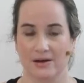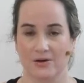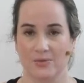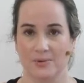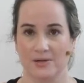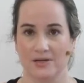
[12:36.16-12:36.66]

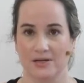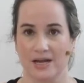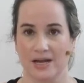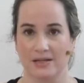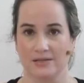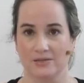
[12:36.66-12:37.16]
Open your
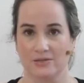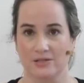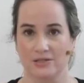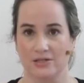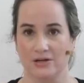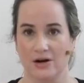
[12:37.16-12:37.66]
hands
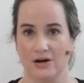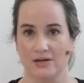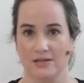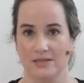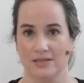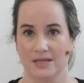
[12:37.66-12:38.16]
towards your
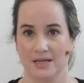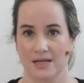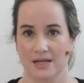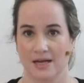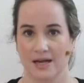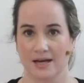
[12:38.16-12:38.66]
heart
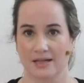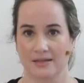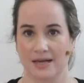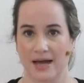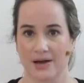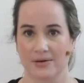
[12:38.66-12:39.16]
and
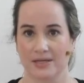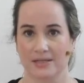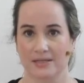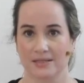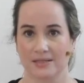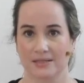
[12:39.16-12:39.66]
allow
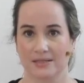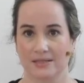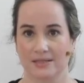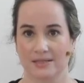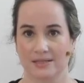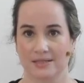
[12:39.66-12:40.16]
it
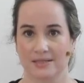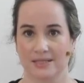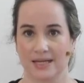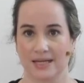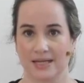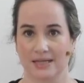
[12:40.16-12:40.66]
to
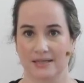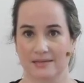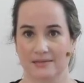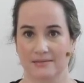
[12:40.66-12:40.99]
sink in,